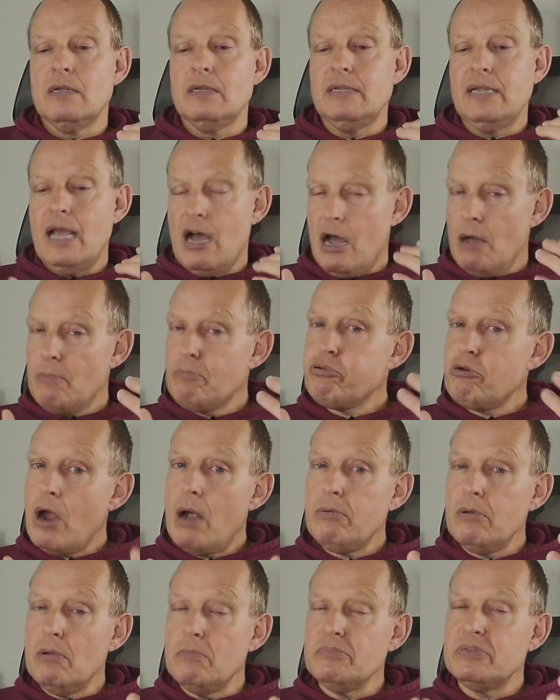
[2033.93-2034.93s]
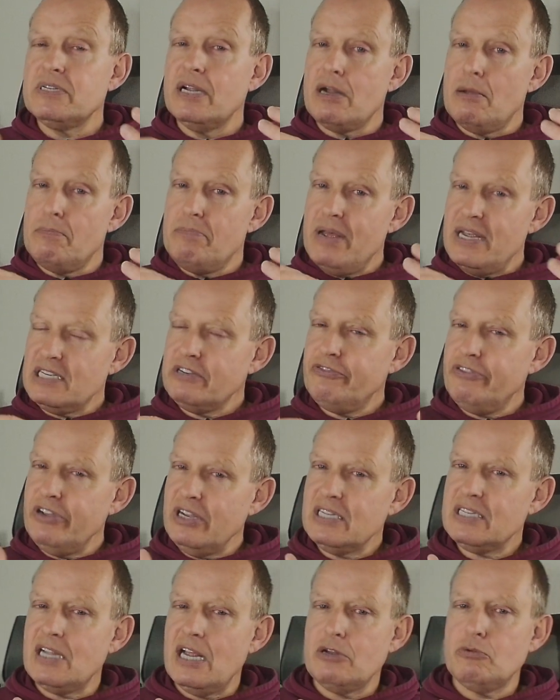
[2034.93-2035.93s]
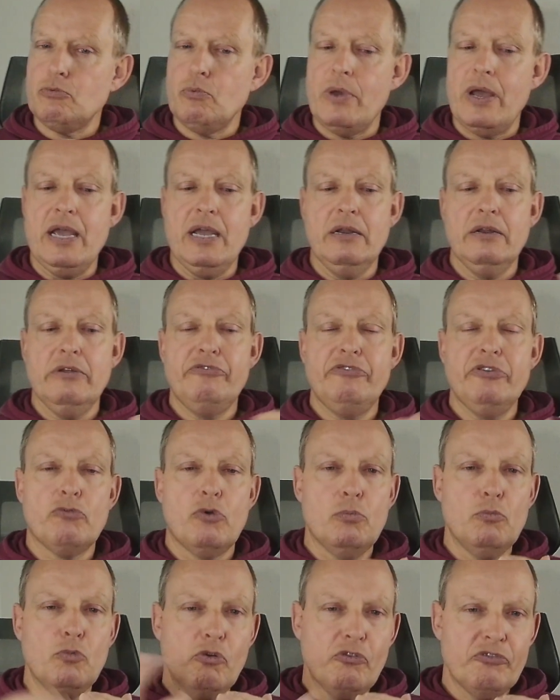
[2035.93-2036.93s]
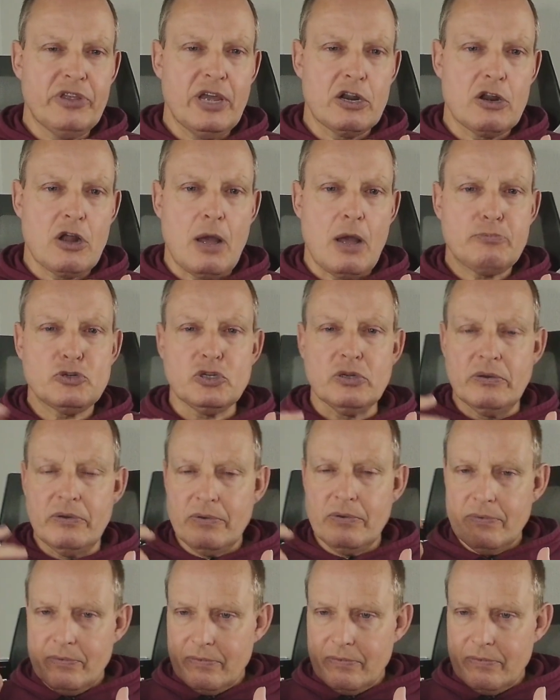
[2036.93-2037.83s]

There are problems that are best fixed that way, and if we remove that option,